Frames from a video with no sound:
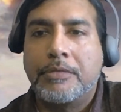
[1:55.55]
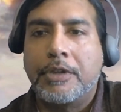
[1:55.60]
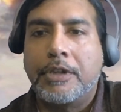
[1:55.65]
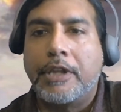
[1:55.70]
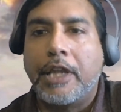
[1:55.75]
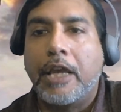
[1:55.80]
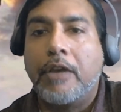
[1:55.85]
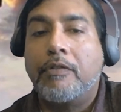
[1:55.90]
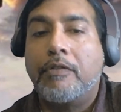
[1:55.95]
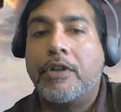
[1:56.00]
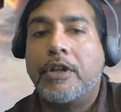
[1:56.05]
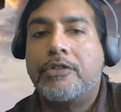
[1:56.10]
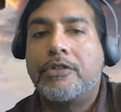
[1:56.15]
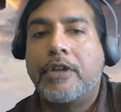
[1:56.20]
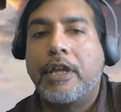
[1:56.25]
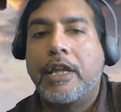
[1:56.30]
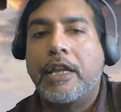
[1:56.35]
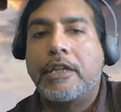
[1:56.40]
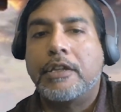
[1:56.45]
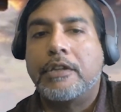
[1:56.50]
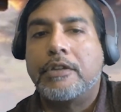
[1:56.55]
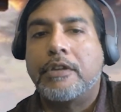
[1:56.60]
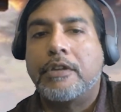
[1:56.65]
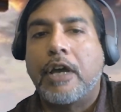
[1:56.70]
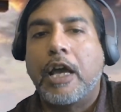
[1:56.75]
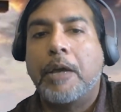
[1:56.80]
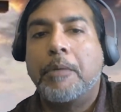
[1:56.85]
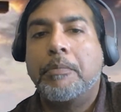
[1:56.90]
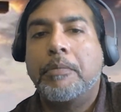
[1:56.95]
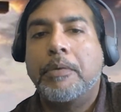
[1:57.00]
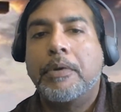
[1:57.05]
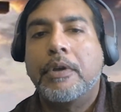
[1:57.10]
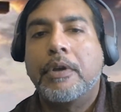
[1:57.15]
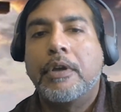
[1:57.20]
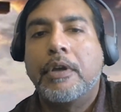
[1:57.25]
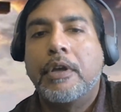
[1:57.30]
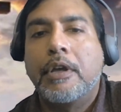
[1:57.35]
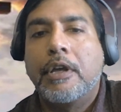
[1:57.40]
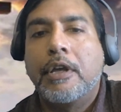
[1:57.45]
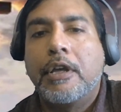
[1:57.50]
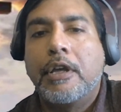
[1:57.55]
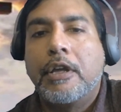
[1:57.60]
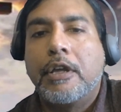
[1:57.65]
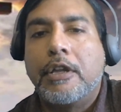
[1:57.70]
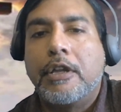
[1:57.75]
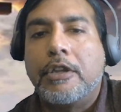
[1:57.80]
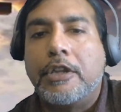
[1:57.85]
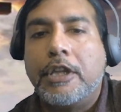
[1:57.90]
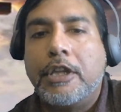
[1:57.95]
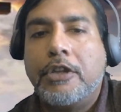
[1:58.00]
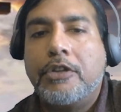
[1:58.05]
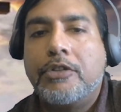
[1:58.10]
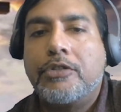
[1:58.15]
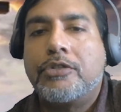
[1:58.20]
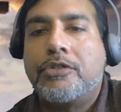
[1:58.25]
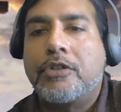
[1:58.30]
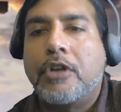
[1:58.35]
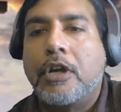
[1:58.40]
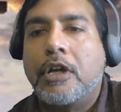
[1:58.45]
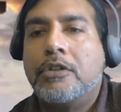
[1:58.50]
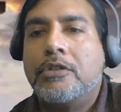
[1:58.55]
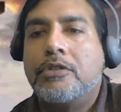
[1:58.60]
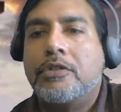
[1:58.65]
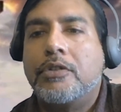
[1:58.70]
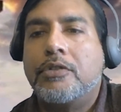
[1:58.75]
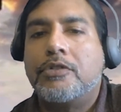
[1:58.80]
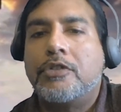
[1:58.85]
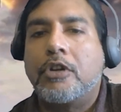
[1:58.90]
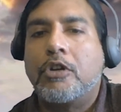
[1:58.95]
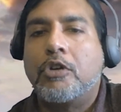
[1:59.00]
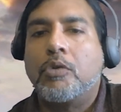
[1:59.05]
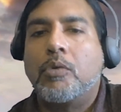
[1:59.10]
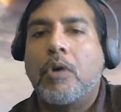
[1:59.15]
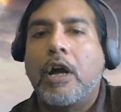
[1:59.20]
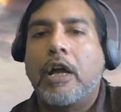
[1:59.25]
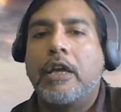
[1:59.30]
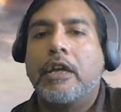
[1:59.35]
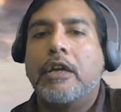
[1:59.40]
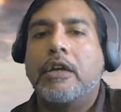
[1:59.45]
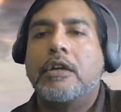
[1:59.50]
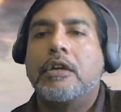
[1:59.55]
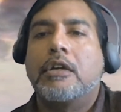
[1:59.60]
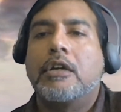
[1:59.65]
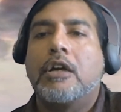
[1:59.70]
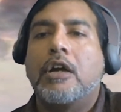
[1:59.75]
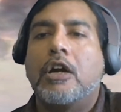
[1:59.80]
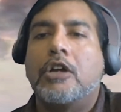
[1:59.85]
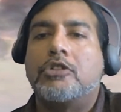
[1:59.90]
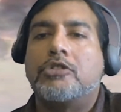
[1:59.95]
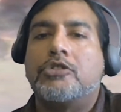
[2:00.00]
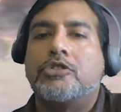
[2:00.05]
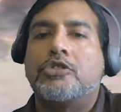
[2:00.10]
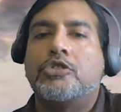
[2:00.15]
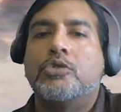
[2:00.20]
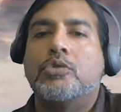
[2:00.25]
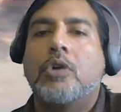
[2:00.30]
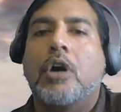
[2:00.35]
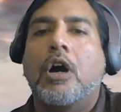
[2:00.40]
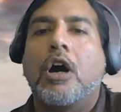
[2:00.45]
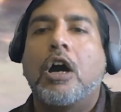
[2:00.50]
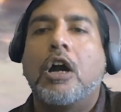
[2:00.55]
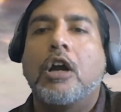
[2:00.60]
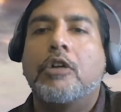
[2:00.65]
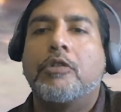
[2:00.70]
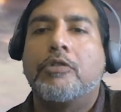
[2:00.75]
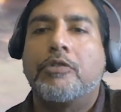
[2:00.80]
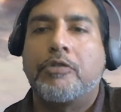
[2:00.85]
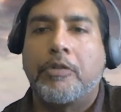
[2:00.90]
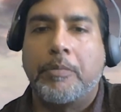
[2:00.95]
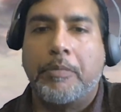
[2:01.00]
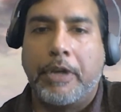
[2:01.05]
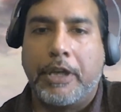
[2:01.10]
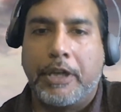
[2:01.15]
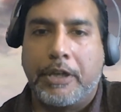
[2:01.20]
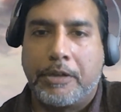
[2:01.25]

David said at the time, "These sons of Zeruiah are too hard for me."